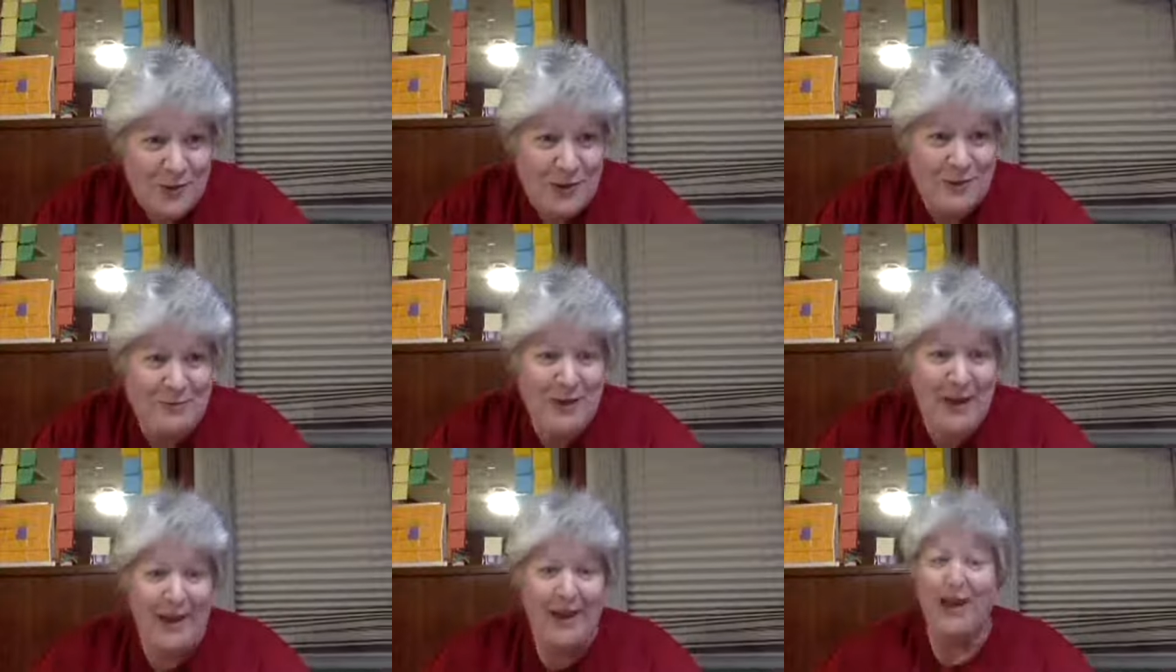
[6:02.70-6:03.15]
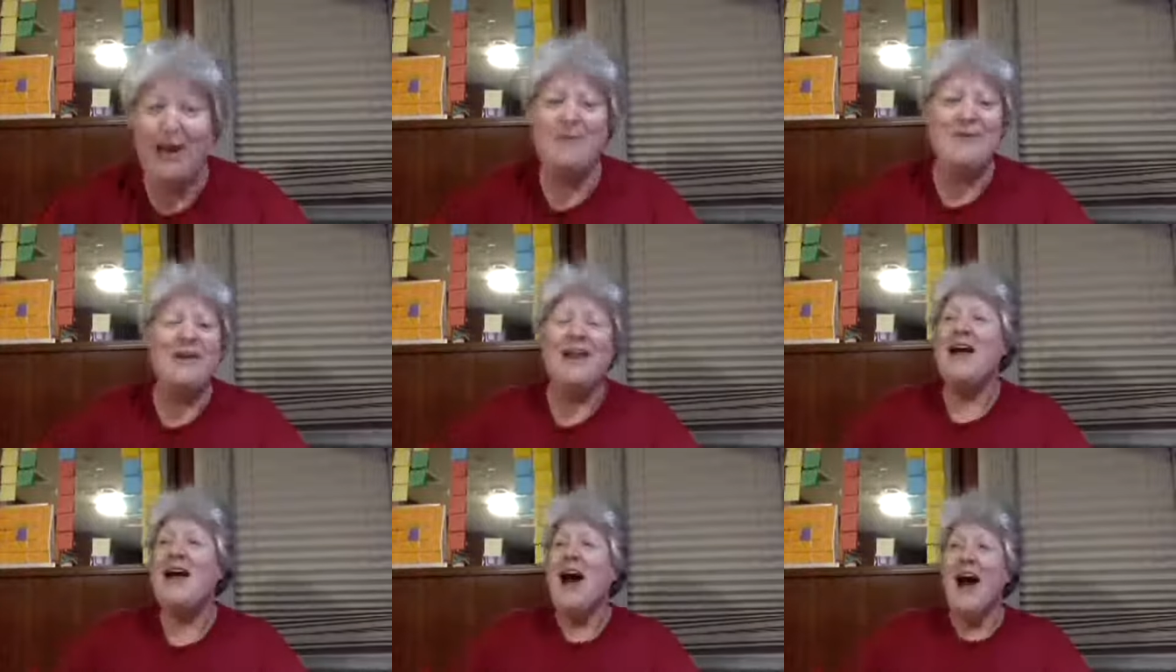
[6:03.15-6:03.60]
back. I
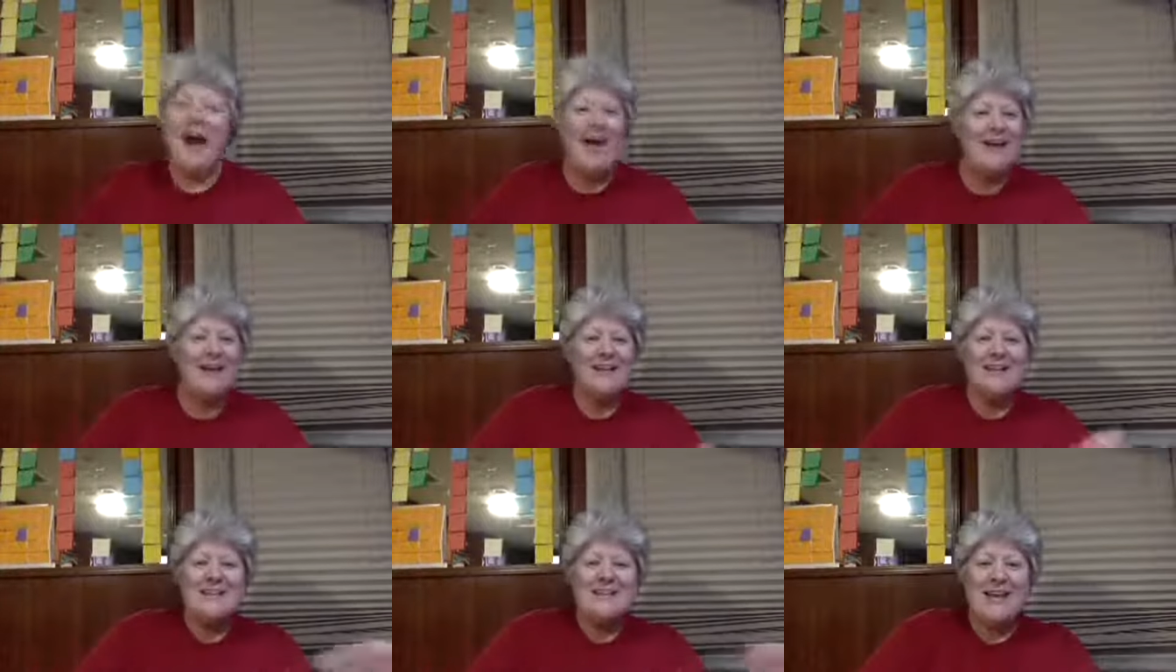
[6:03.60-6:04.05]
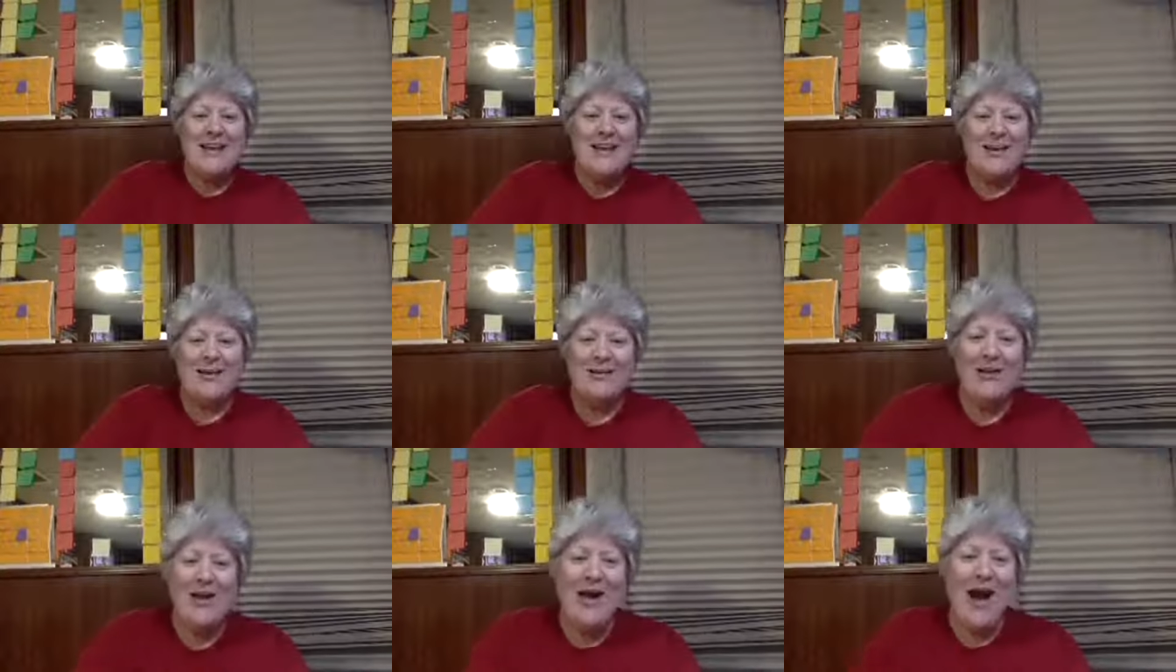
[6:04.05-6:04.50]
mean, I got to tell
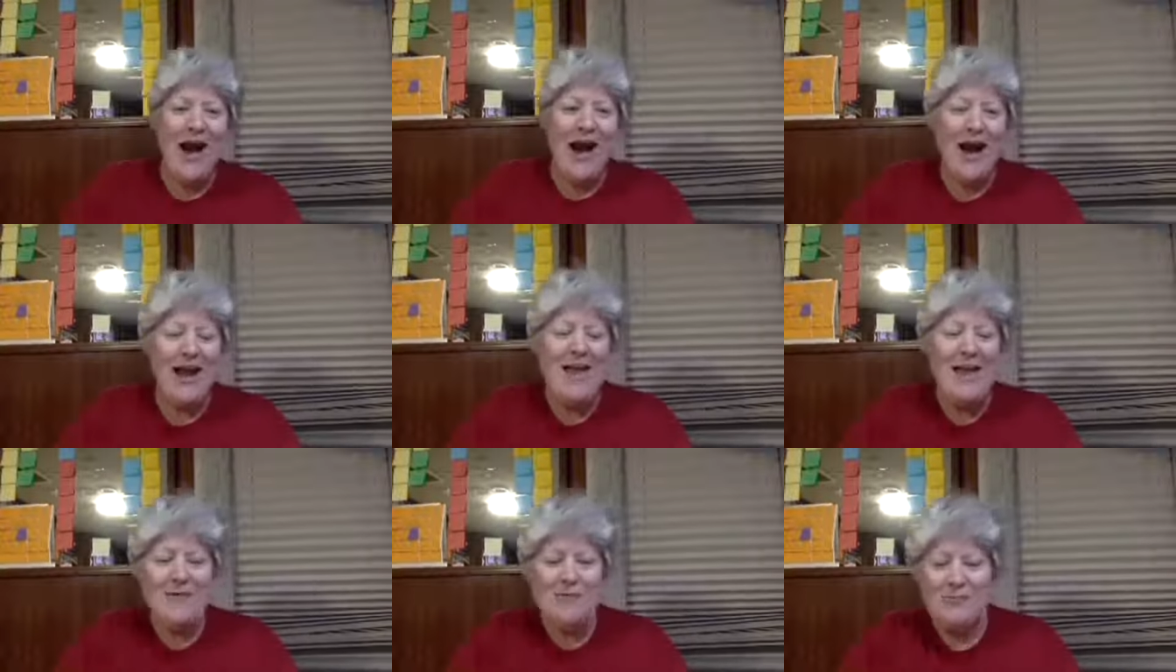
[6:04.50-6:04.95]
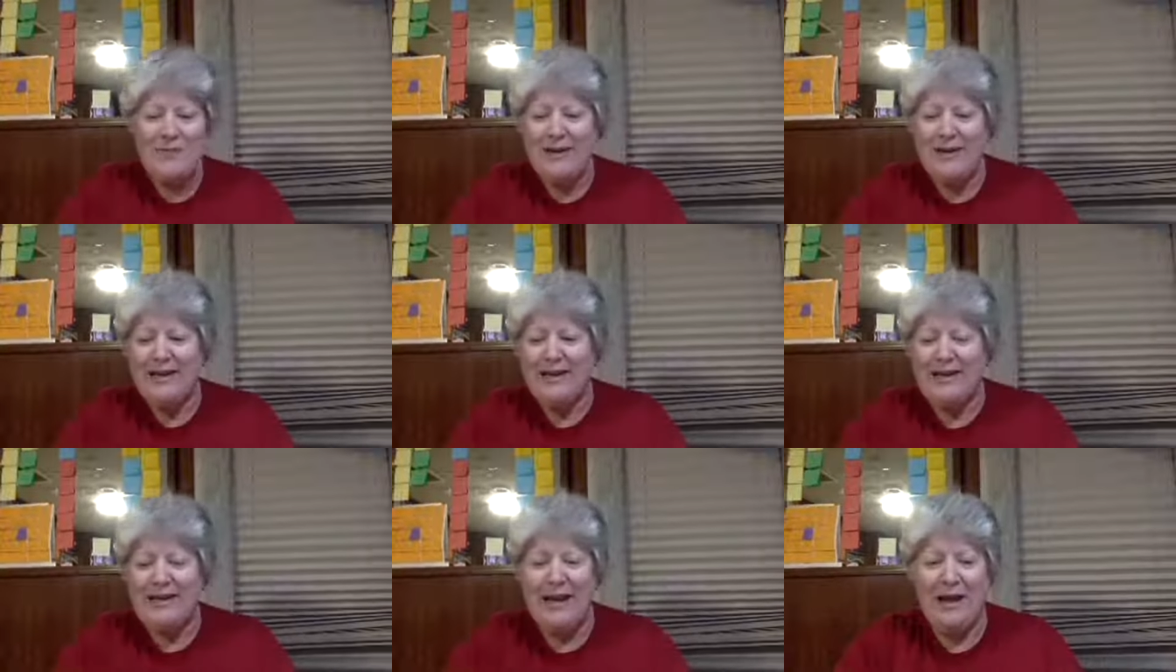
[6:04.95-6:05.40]
you, I have
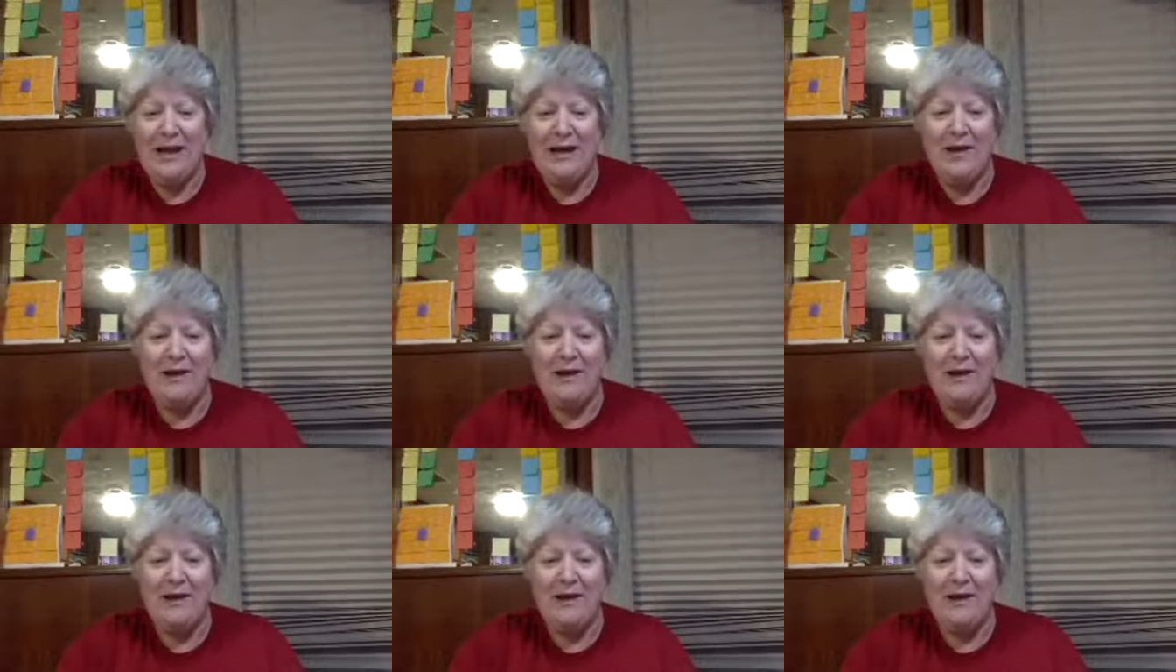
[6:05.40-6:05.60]
been